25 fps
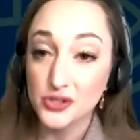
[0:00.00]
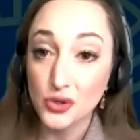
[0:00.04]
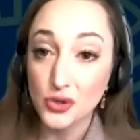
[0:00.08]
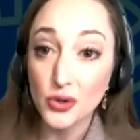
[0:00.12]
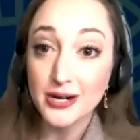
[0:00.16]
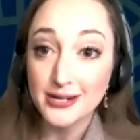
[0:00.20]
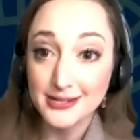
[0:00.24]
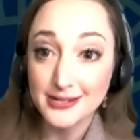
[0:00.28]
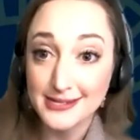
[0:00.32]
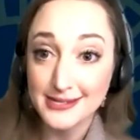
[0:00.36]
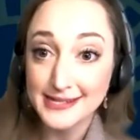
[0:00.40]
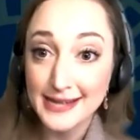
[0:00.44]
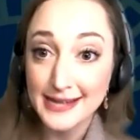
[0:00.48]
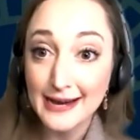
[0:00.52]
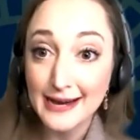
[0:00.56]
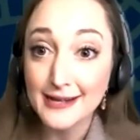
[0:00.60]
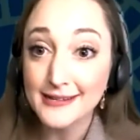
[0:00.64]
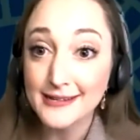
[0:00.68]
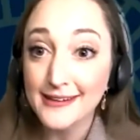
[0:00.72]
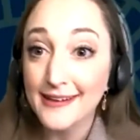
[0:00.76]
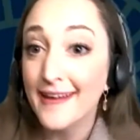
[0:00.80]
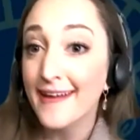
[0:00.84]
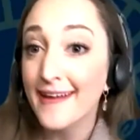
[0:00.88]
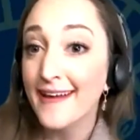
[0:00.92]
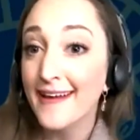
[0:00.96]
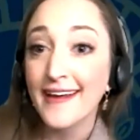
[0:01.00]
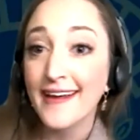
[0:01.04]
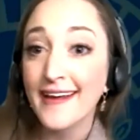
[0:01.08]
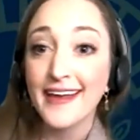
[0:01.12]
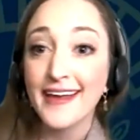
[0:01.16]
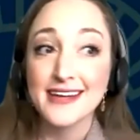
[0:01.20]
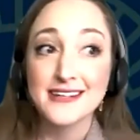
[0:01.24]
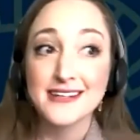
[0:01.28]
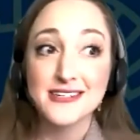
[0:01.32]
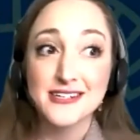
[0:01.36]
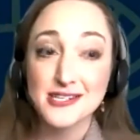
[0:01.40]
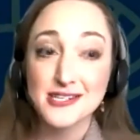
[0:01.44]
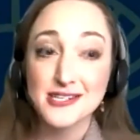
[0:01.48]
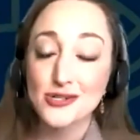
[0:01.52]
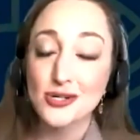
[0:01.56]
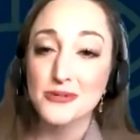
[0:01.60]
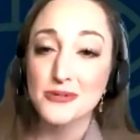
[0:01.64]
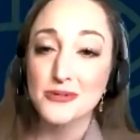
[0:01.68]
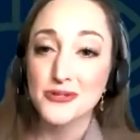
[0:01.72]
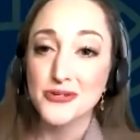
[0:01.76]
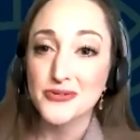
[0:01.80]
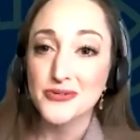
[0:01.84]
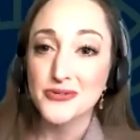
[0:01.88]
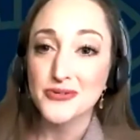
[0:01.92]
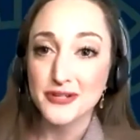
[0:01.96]
and sell and
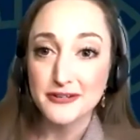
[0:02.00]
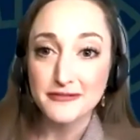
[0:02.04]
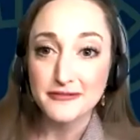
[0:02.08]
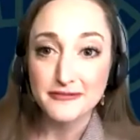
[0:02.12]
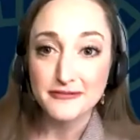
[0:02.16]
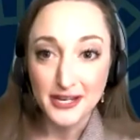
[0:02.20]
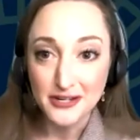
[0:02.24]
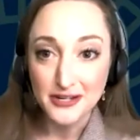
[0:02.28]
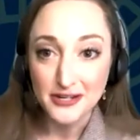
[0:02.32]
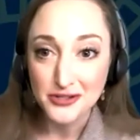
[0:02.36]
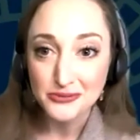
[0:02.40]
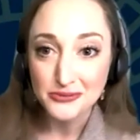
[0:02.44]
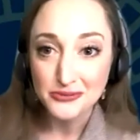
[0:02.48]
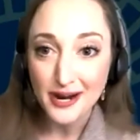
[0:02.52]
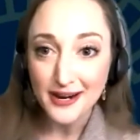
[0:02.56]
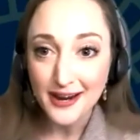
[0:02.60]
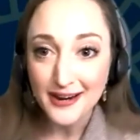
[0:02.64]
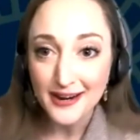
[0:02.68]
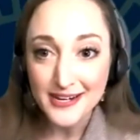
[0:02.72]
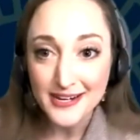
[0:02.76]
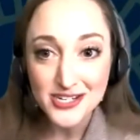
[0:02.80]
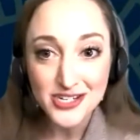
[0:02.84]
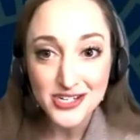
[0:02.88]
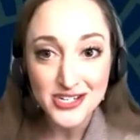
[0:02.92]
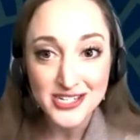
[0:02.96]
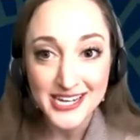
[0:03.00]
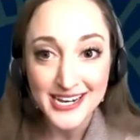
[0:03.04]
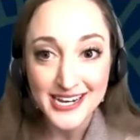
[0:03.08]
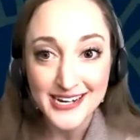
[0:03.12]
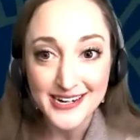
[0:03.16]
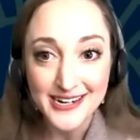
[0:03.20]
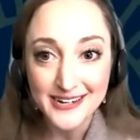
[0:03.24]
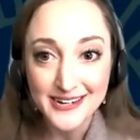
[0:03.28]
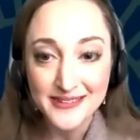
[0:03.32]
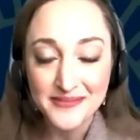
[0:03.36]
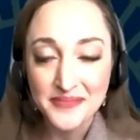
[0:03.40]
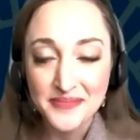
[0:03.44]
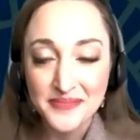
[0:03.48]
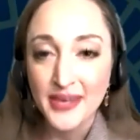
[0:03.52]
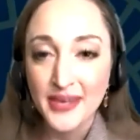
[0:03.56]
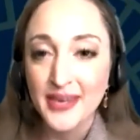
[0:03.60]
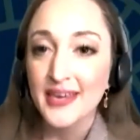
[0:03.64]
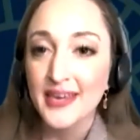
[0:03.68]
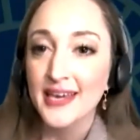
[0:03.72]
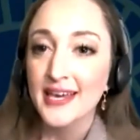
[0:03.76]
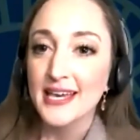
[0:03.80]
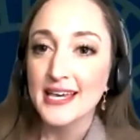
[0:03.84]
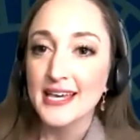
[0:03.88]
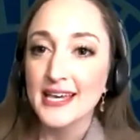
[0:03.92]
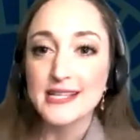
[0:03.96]
distribute your facial recognition data.
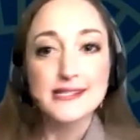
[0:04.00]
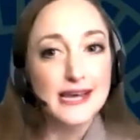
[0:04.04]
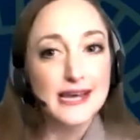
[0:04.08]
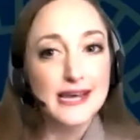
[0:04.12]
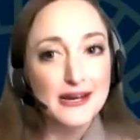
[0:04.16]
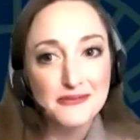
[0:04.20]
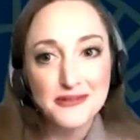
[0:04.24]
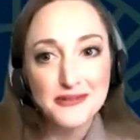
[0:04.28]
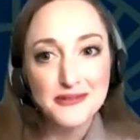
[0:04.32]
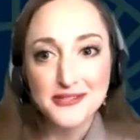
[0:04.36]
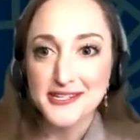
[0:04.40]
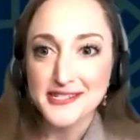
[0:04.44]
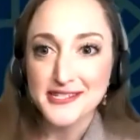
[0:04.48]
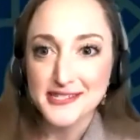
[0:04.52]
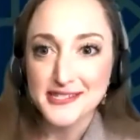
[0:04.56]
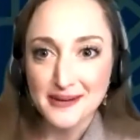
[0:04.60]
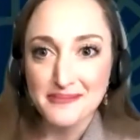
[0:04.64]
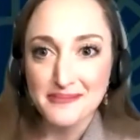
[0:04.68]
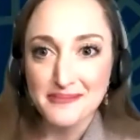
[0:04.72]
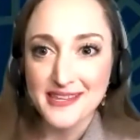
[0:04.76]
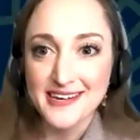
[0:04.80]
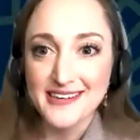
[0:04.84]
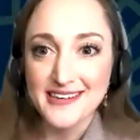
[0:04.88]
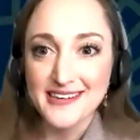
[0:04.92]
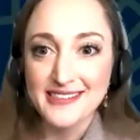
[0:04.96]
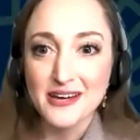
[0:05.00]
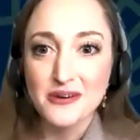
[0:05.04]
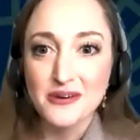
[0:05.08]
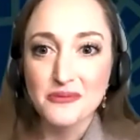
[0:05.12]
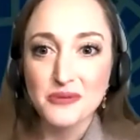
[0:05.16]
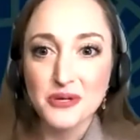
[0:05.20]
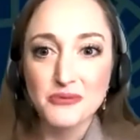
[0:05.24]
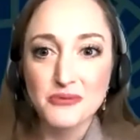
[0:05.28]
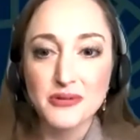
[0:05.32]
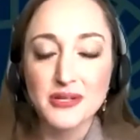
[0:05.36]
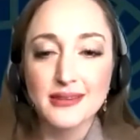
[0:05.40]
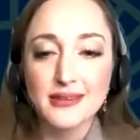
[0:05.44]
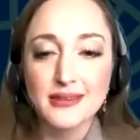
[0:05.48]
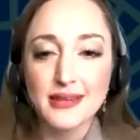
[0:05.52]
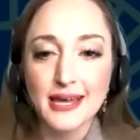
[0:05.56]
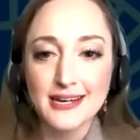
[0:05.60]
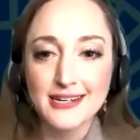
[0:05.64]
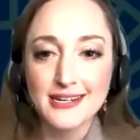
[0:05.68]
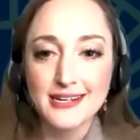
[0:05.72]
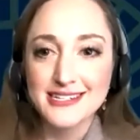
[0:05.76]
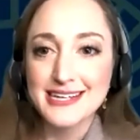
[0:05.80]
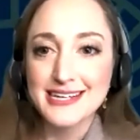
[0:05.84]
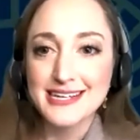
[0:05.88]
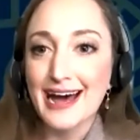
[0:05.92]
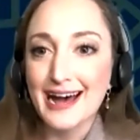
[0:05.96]
Is that really something that we would like
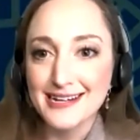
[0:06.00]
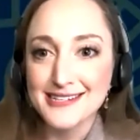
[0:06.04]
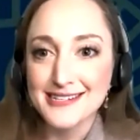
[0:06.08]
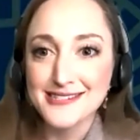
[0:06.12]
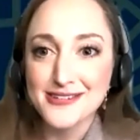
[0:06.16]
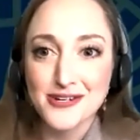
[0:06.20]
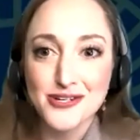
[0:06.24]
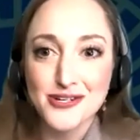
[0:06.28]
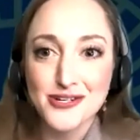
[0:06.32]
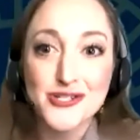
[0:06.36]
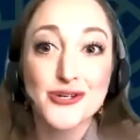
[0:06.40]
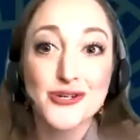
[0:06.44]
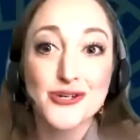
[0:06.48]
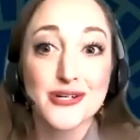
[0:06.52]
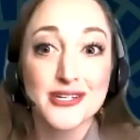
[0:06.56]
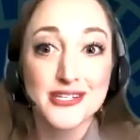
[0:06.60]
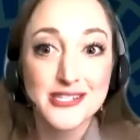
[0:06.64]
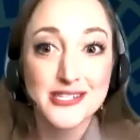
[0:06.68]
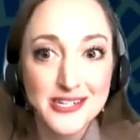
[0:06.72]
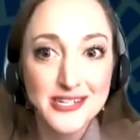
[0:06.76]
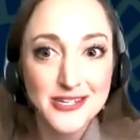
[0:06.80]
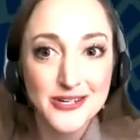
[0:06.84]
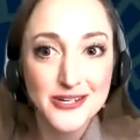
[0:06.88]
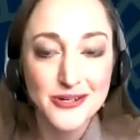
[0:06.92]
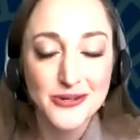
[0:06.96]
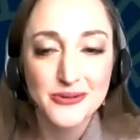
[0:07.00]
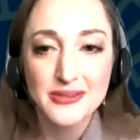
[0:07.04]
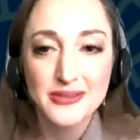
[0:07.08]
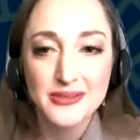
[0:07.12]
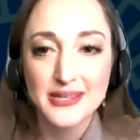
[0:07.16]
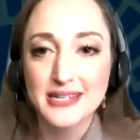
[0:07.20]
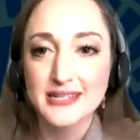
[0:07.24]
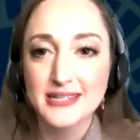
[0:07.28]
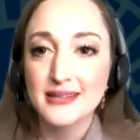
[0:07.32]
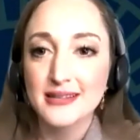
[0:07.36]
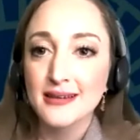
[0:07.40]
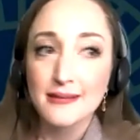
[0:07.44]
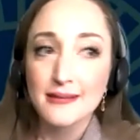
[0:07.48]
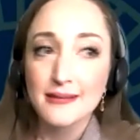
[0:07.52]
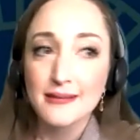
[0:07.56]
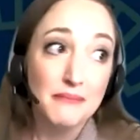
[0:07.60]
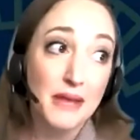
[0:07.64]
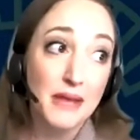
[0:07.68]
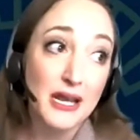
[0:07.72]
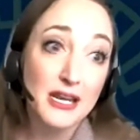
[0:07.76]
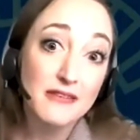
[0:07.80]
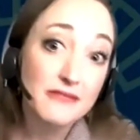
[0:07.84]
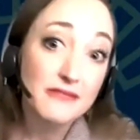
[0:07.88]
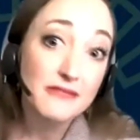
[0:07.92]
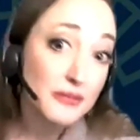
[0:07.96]
to ask our students to do? That
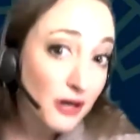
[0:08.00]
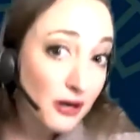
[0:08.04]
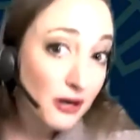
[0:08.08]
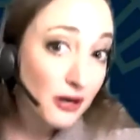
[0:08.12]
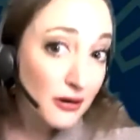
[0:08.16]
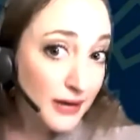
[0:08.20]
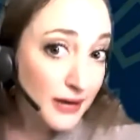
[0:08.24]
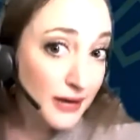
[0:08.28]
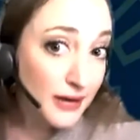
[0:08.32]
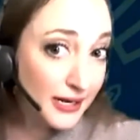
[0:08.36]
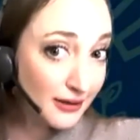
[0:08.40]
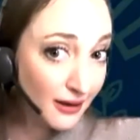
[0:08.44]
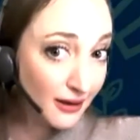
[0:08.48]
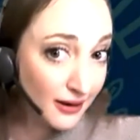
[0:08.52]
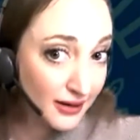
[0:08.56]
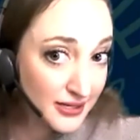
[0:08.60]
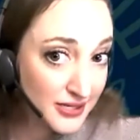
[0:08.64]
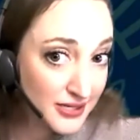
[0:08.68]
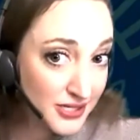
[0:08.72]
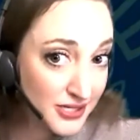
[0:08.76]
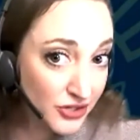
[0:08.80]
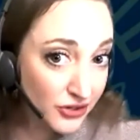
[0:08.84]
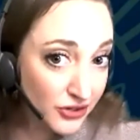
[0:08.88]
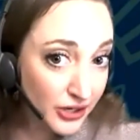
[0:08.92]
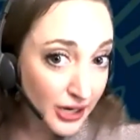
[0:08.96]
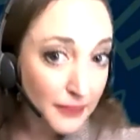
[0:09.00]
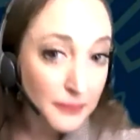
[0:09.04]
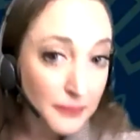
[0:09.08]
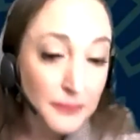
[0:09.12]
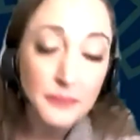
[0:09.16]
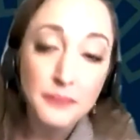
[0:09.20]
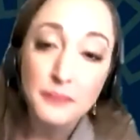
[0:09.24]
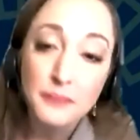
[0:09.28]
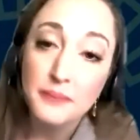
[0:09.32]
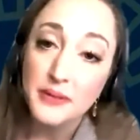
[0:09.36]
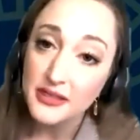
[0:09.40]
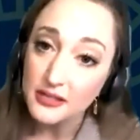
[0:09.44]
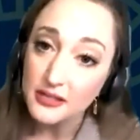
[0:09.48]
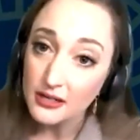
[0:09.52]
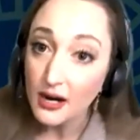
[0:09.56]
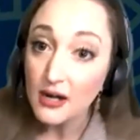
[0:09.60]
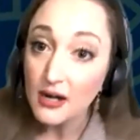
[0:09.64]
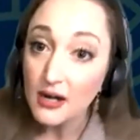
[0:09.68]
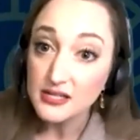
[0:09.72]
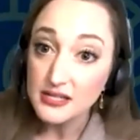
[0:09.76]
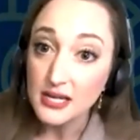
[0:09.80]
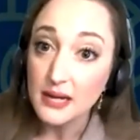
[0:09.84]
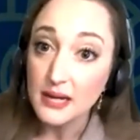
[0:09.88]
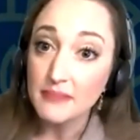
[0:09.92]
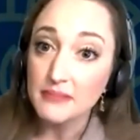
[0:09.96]
many of them are already on Instagram, but there are
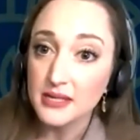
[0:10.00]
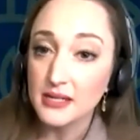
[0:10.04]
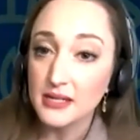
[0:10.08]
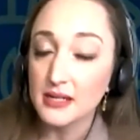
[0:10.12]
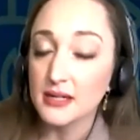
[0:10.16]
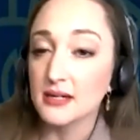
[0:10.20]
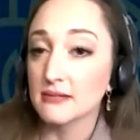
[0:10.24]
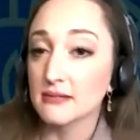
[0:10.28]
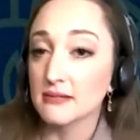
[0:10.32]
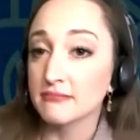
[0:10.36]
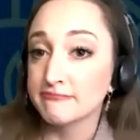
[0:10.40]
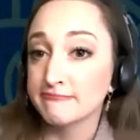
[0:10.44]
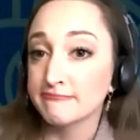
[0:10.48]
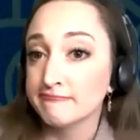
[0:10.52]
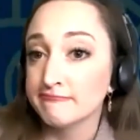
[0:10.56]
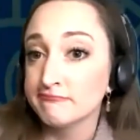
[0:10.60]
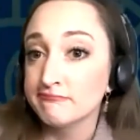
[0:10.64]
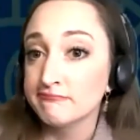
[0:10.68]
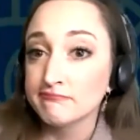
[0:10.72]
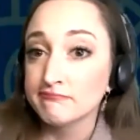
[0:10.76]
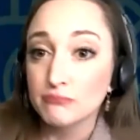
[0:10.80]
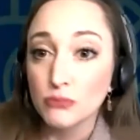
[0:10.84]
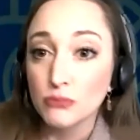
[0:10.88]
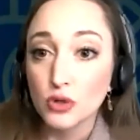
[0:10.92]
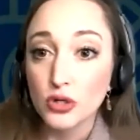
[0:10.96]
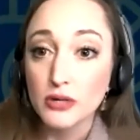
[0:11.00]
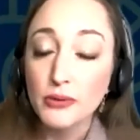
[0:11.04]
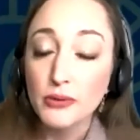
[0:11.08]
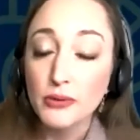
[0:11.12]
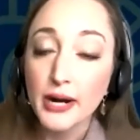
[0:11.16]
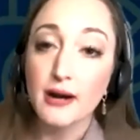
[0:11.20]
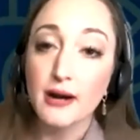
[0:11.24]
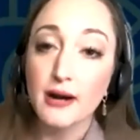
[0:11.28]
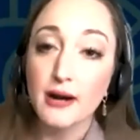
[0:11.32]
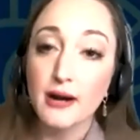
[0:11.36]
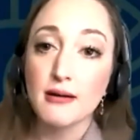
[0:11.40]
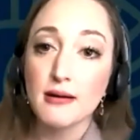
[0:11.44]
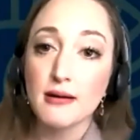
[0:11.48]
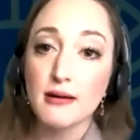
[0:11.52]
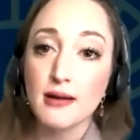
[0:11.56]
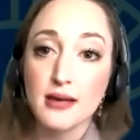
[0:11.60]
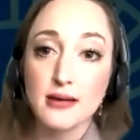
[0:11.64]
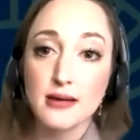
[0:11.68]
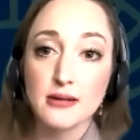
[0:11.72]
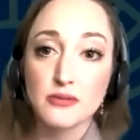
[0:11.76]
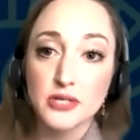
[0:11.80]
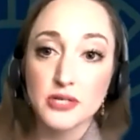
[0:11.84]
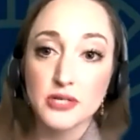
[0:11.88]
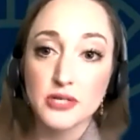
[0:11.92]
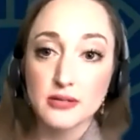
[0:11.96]
some that are more aware
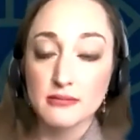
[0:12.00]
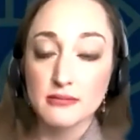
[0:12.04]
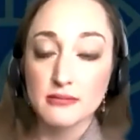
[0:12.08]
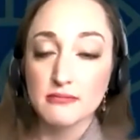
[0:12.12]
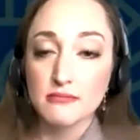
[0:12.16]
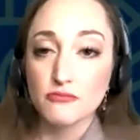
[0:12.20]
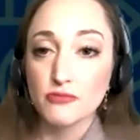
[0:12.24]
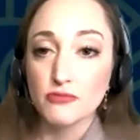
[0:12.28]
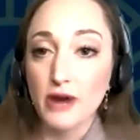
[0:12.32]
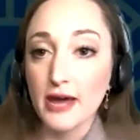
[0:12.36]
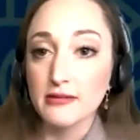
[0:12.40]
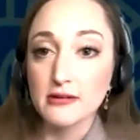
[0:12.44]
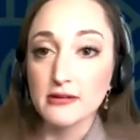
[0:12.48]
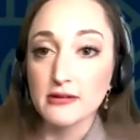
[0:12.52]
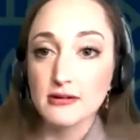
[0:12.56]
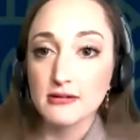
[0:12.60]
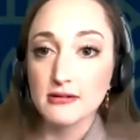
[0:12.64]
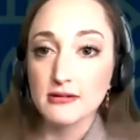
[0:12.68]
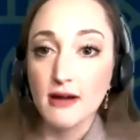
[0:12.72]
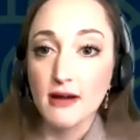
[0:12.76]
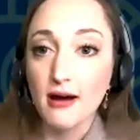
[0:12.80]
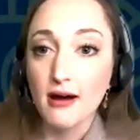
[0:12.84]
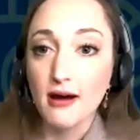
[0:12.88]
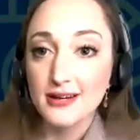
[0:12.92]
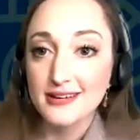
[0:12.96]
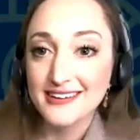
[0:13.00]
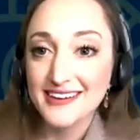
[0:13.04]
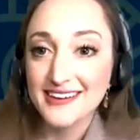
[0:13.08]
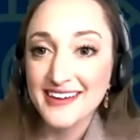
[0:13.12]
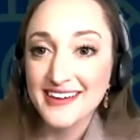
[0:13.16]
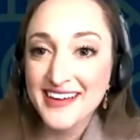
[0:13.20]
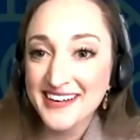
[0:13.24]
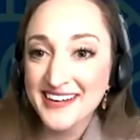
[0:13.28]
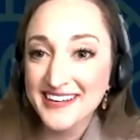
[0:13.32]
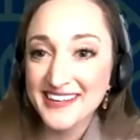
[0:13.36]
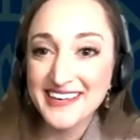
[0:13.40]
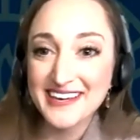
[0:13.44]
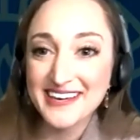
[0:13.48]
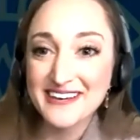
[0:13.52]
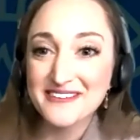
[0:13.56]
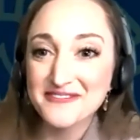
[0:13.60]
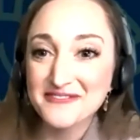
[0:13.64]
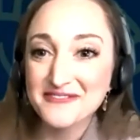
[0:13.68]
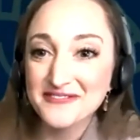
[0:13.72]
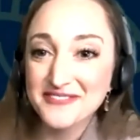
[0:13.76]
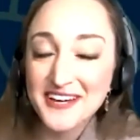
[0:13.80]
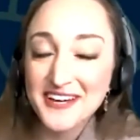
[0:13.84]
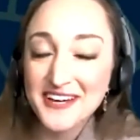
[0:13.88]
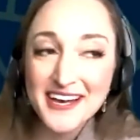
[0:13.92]
and would rather not give